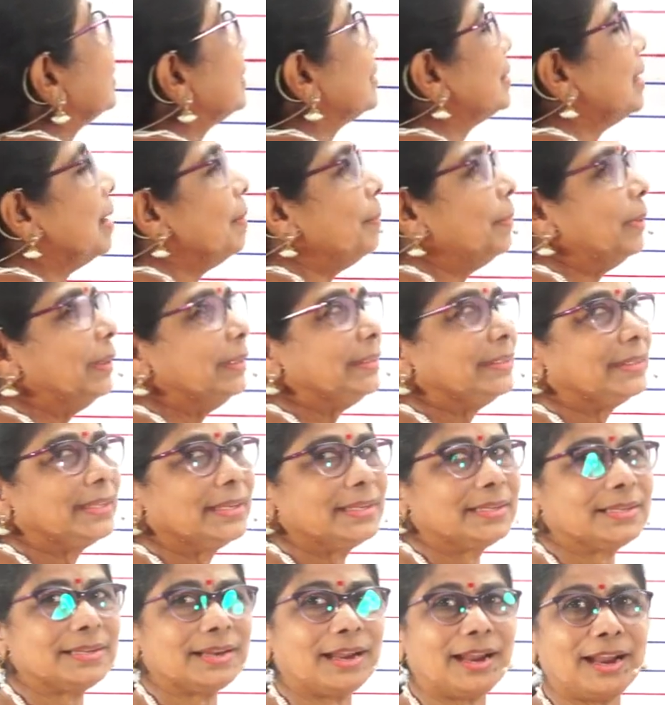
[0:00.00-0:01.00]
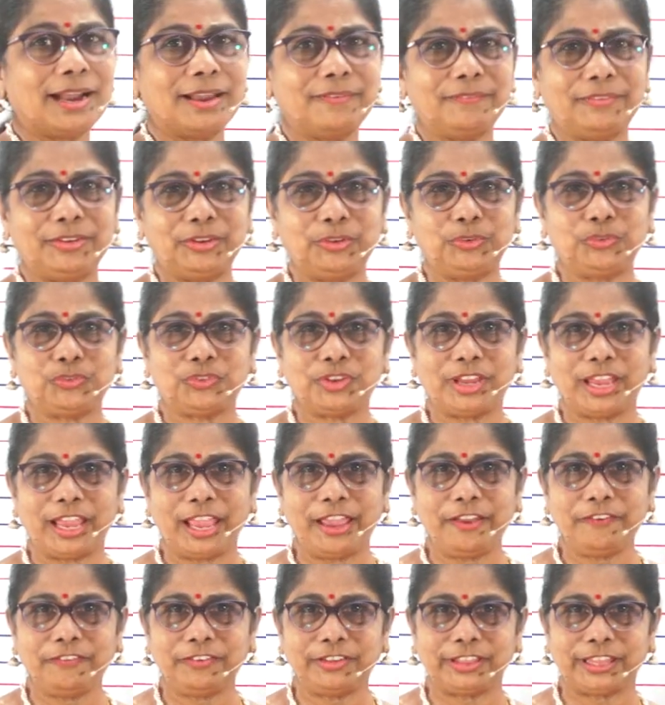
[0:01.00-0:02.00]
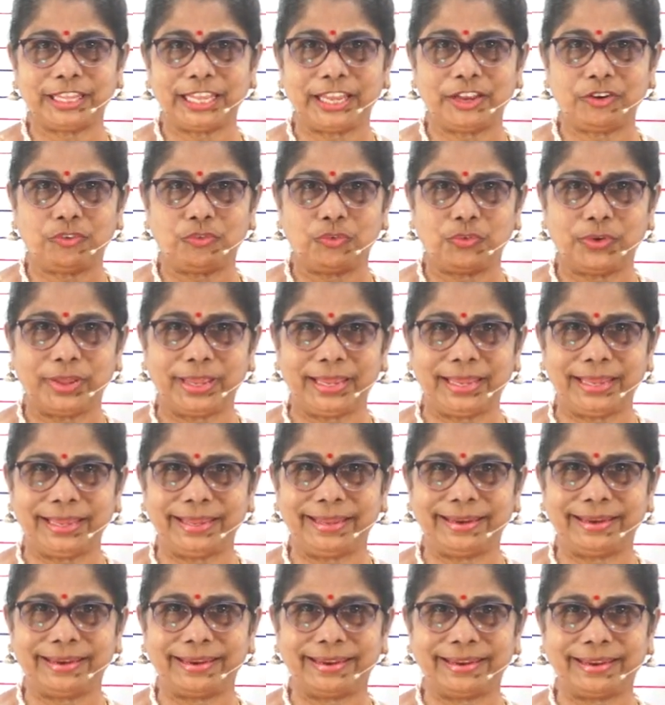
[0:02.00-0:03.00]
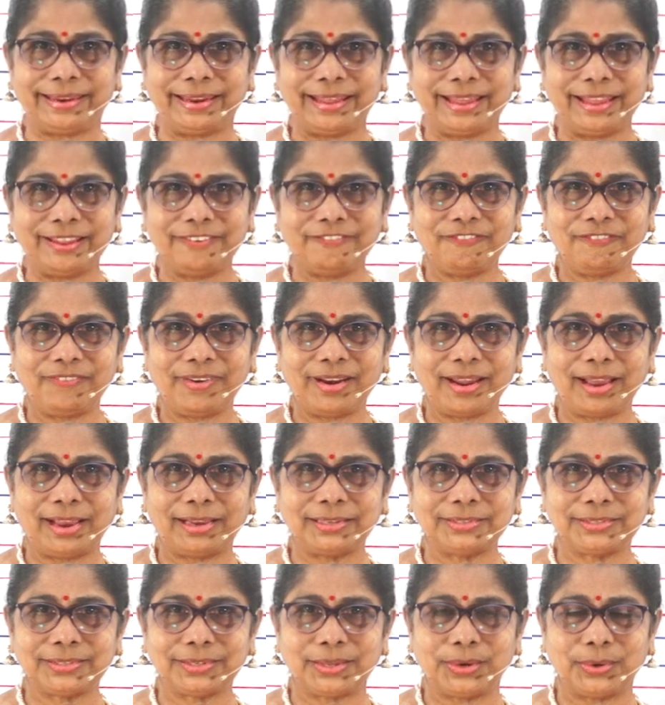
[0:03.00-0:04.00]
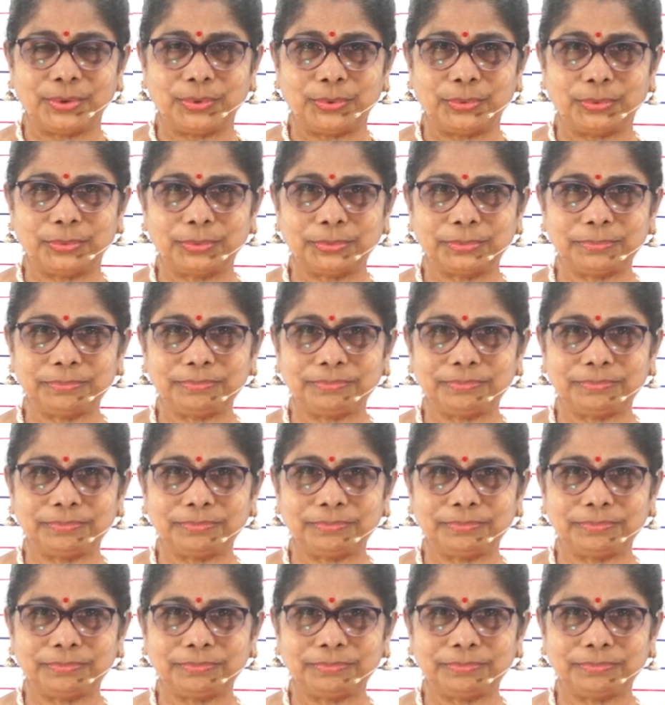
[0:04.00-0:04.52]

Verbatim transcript: Summer is the time when you see everything green, flowers grow.